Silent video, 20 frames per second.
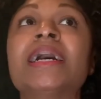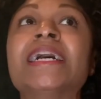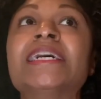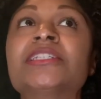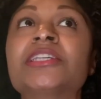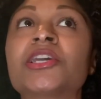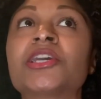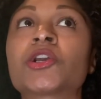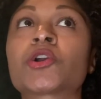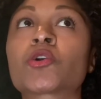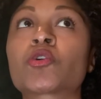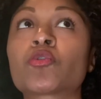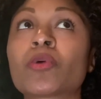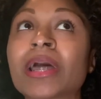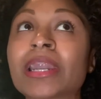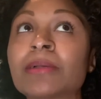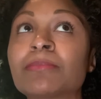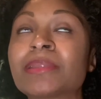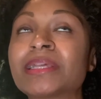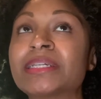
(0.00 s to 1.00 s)
is
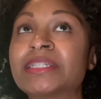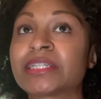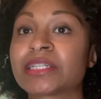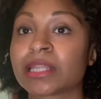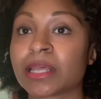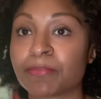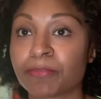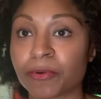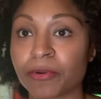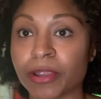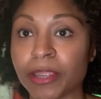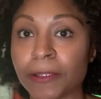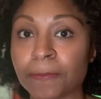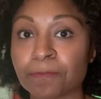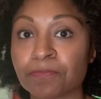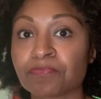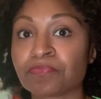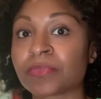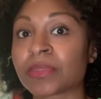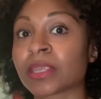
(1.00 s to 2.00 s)
incredibly slippery.
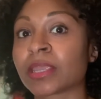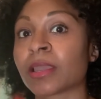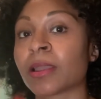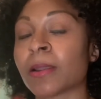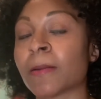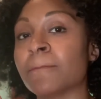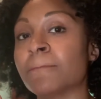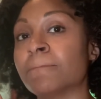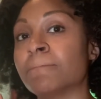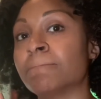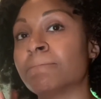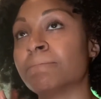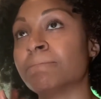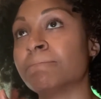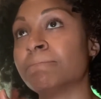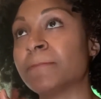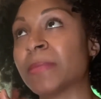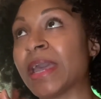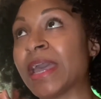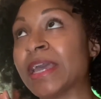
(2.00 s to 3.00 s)

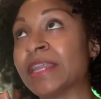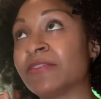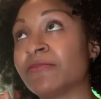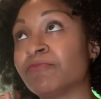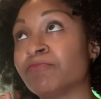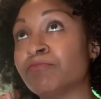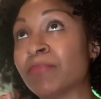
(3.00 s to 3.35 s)
It